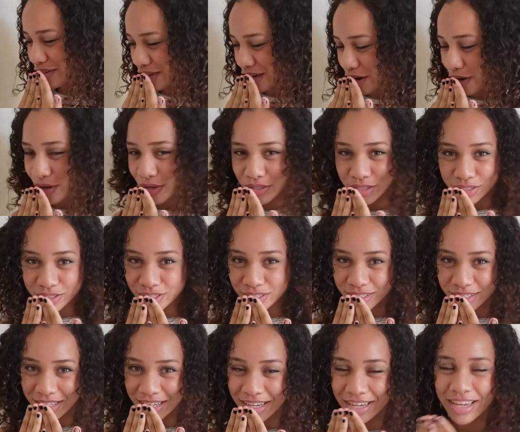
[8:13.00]
A curse to
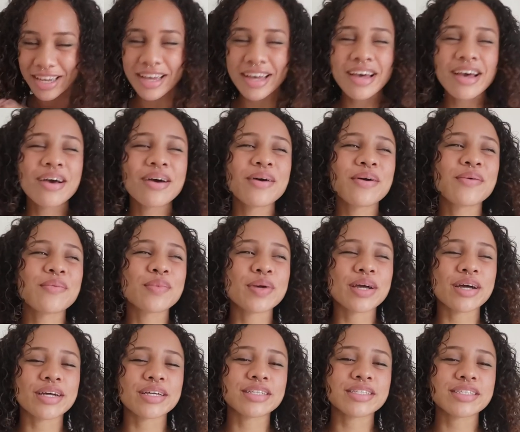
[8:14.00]
say? Oh my
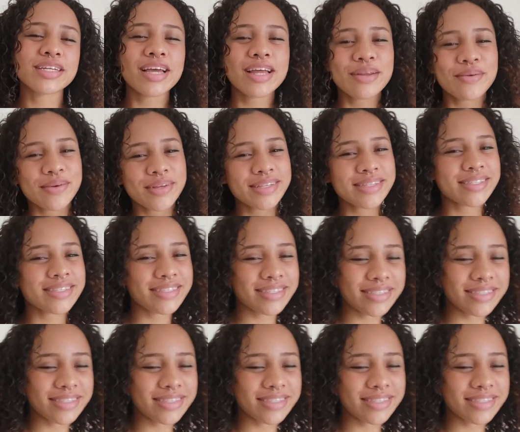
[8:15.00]
gosh. Anyways.